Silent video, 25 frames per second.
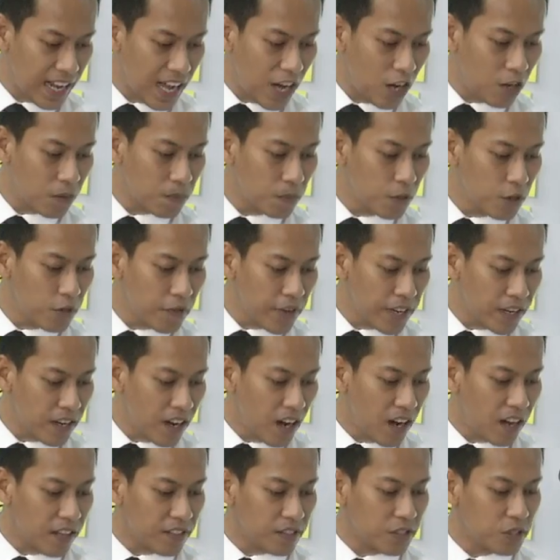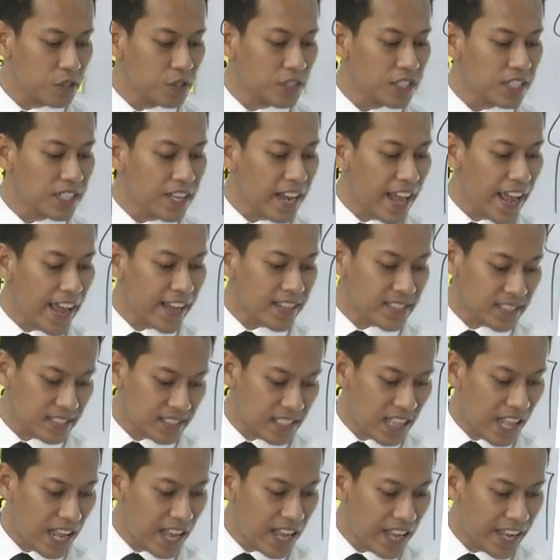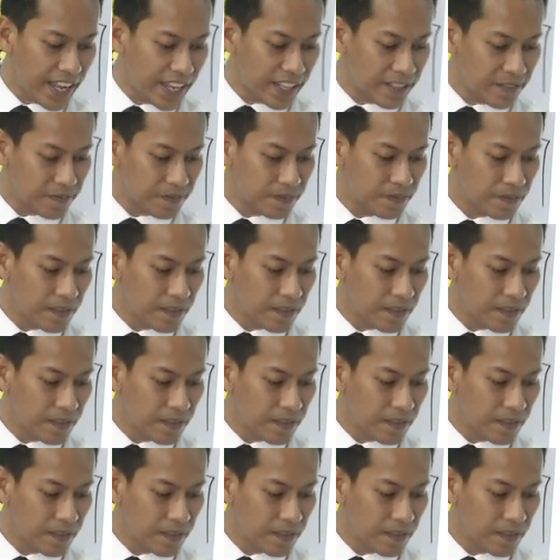now moving on to the next slide.